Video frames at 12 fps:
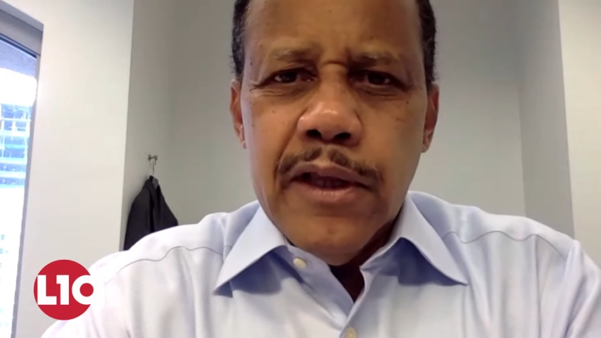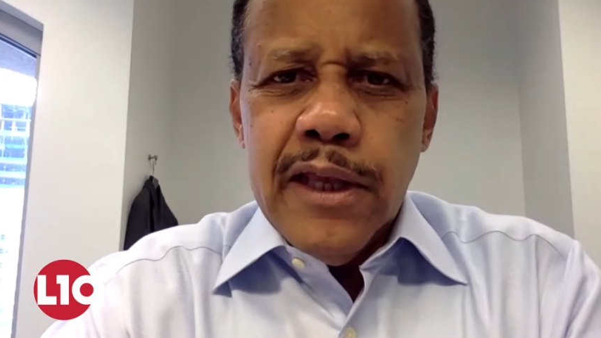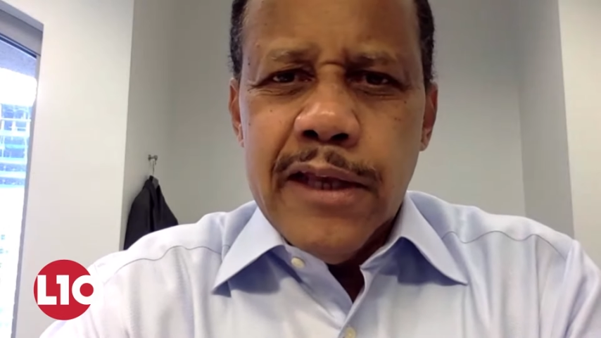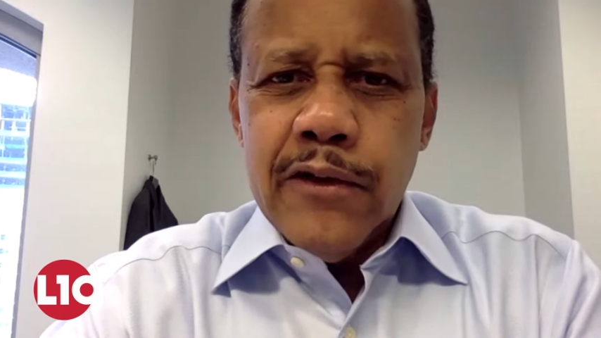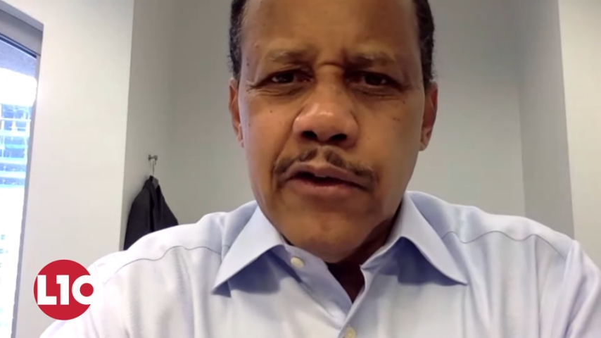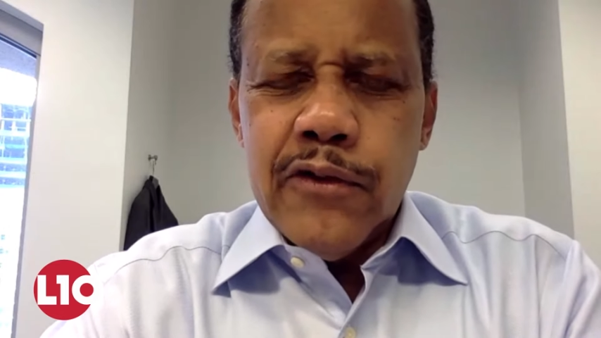
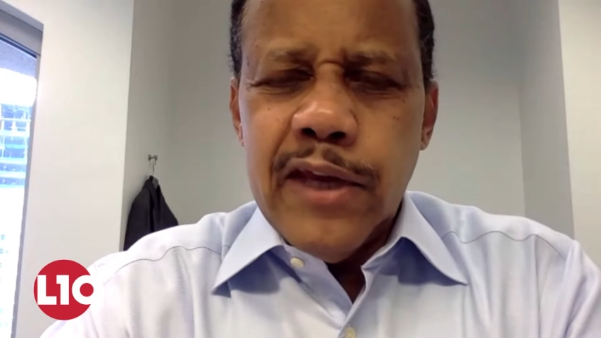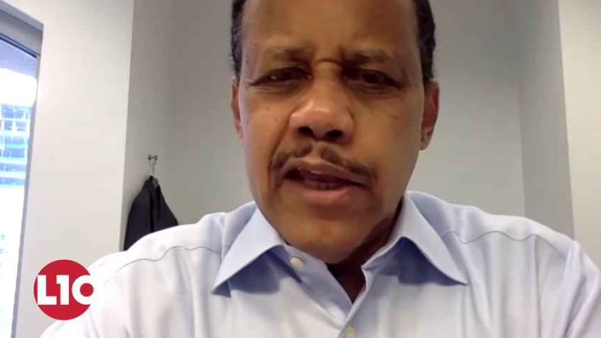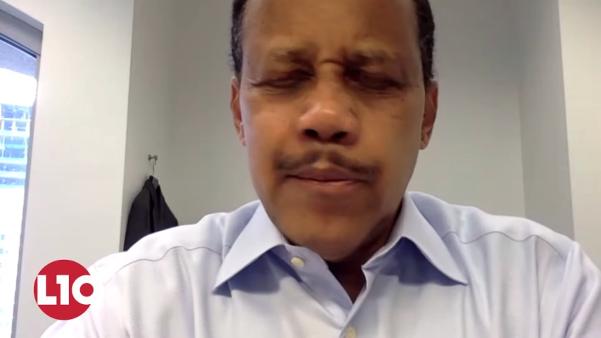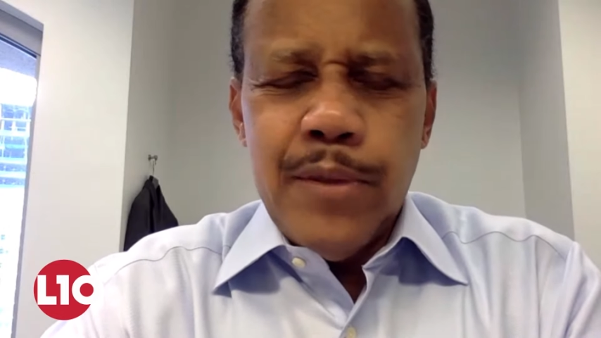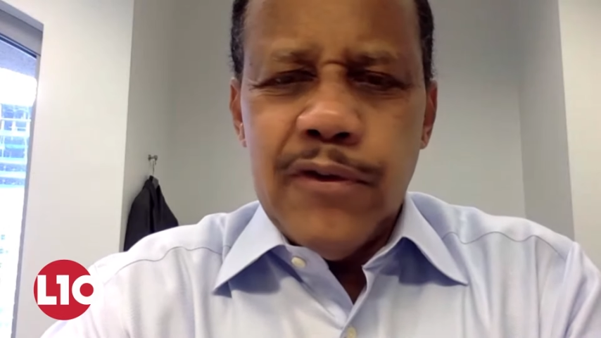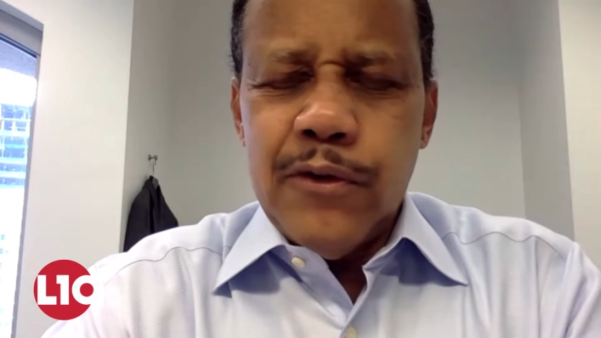It just
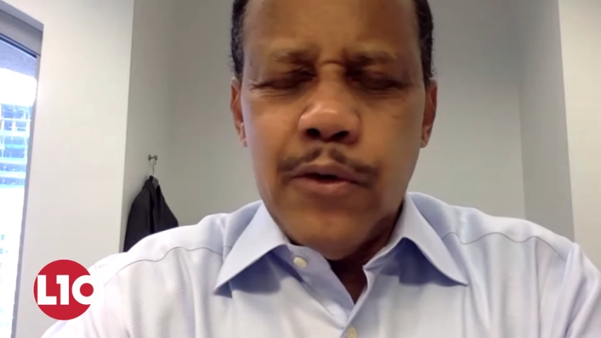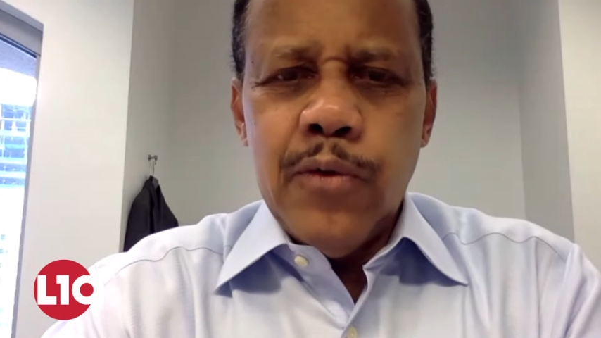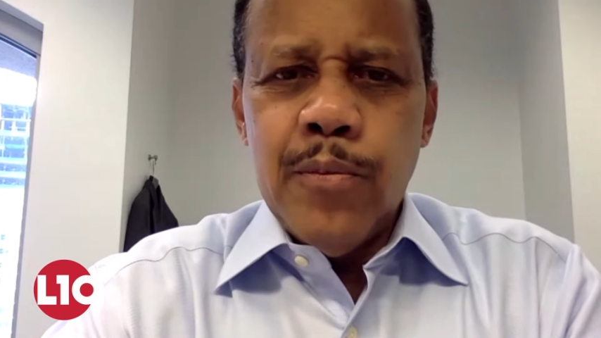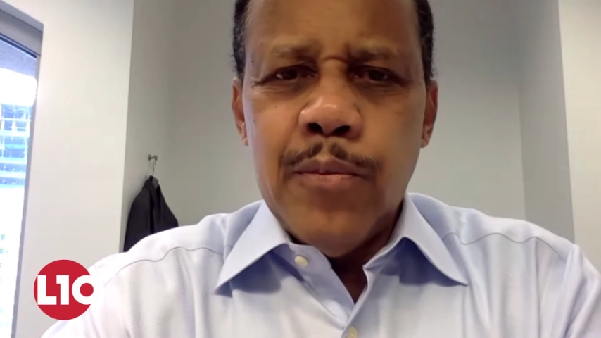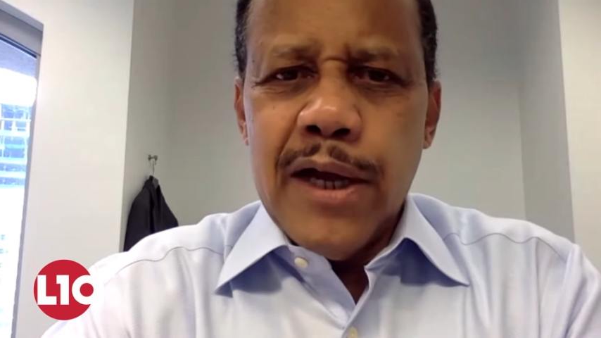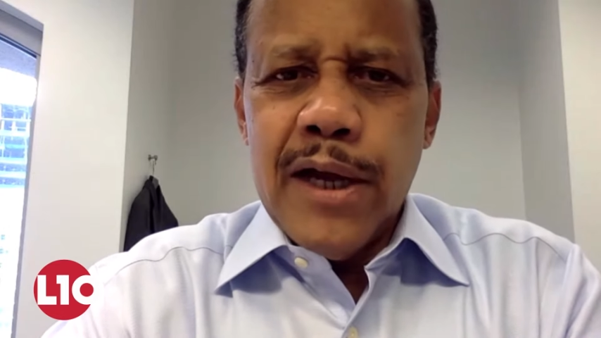can't be
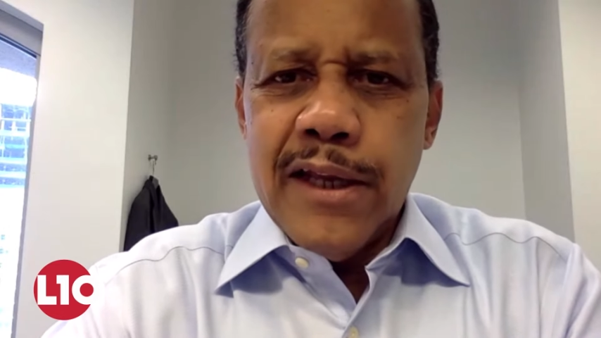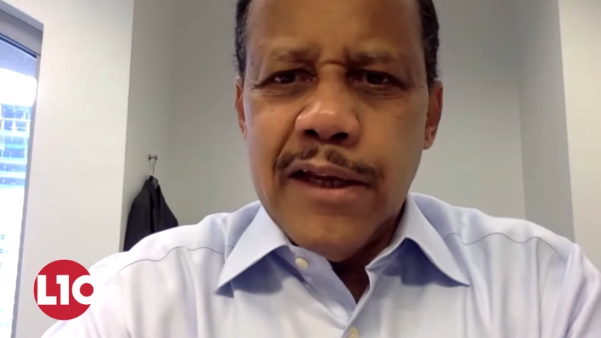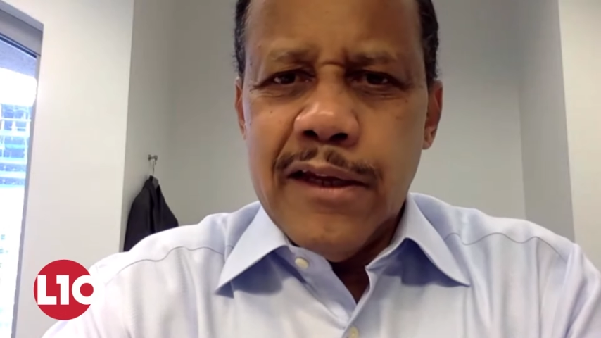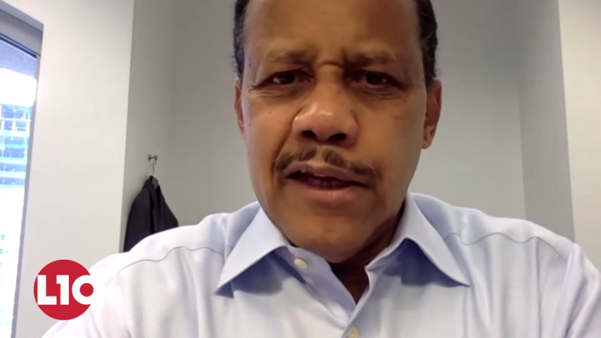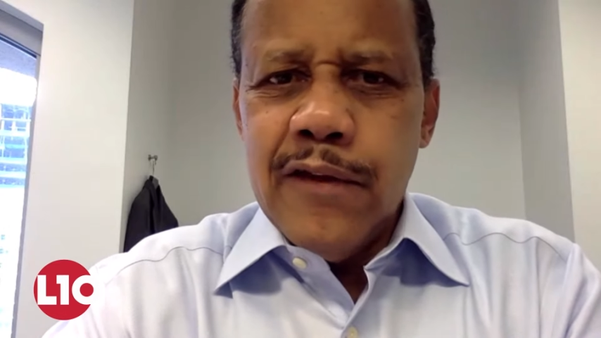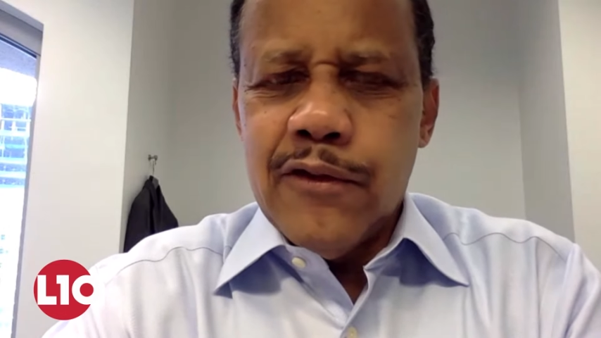student body.
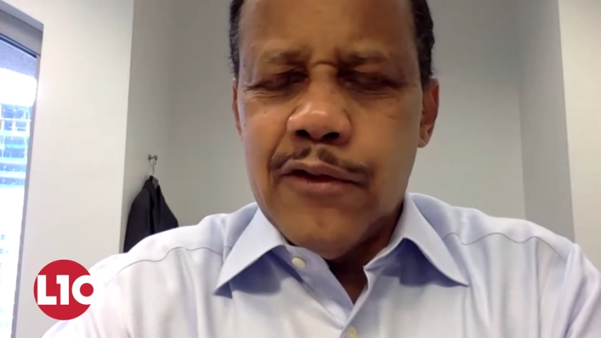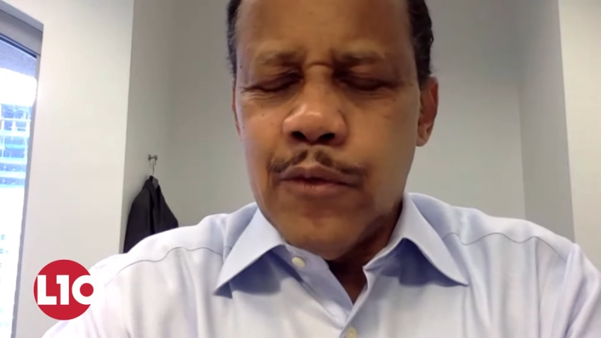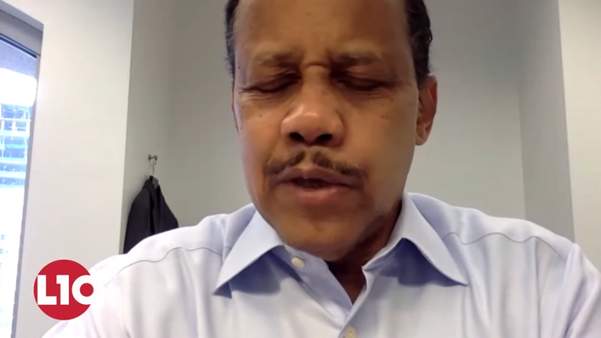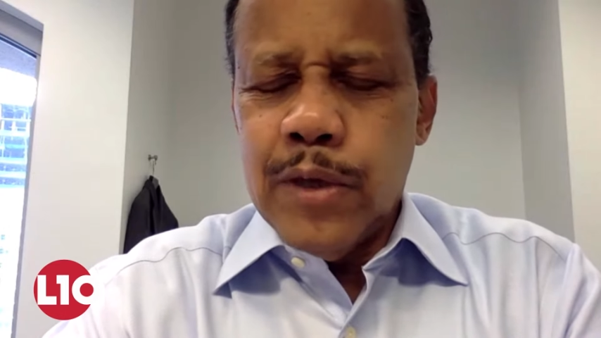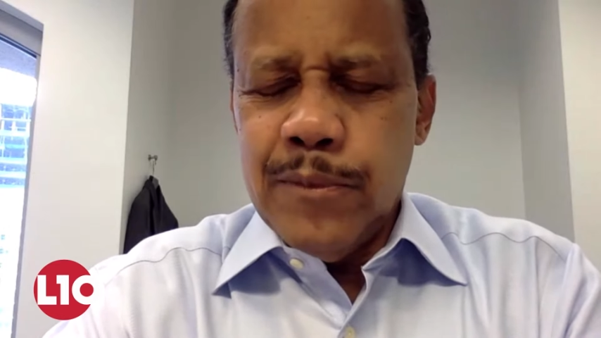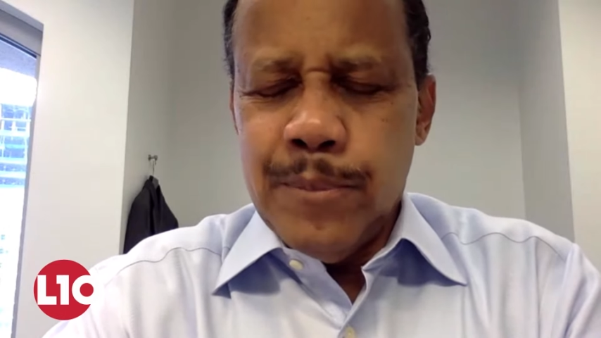It needs to
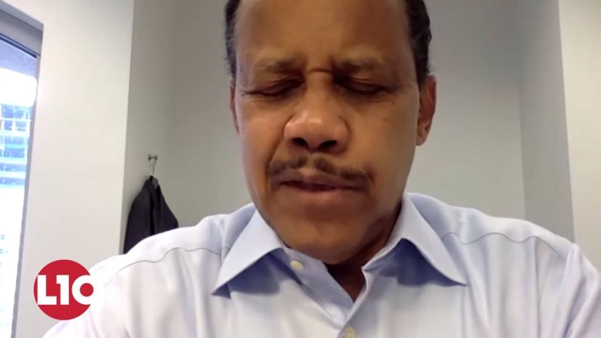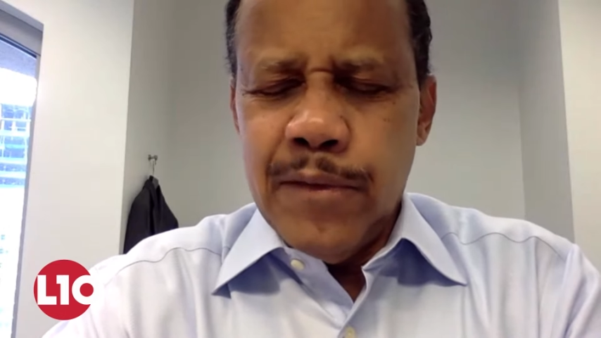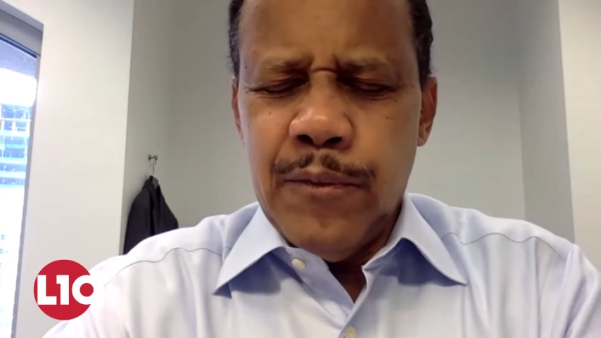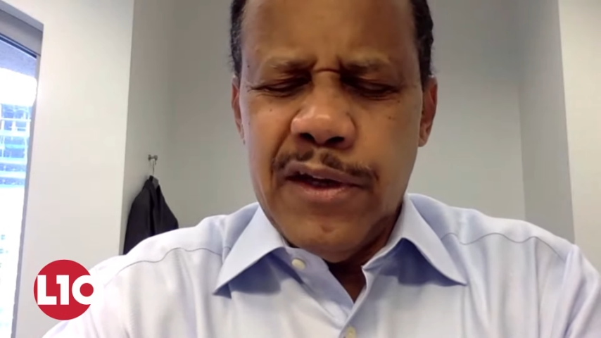re- be,